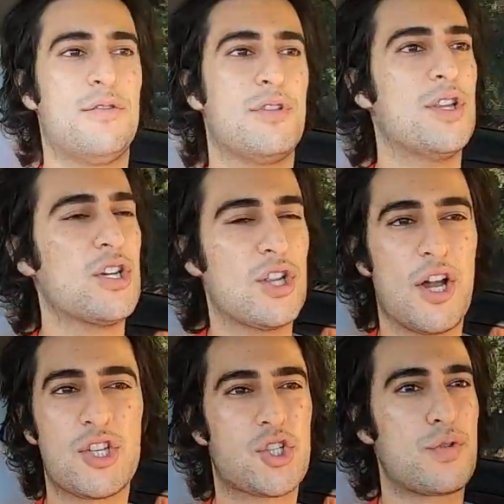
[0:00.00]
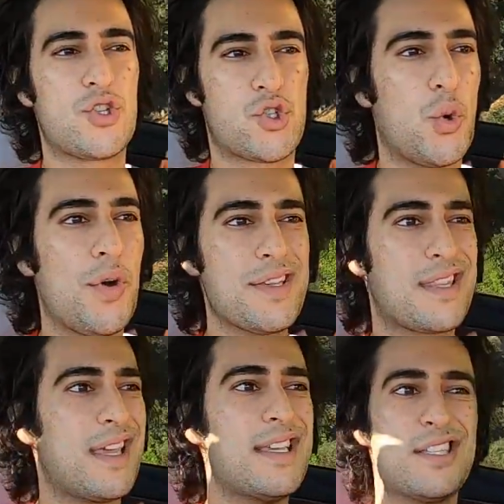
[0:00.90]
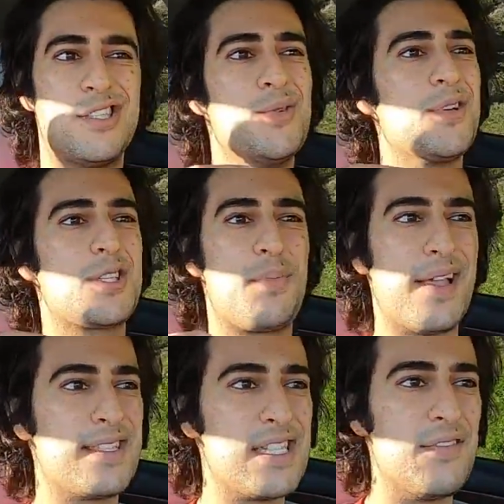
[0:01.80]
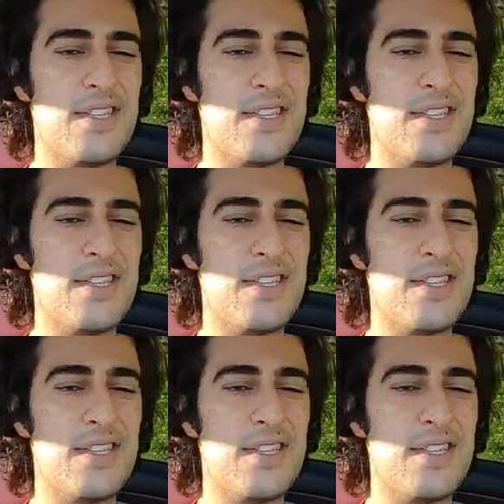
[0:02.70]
luxury choice that isn't too expensive,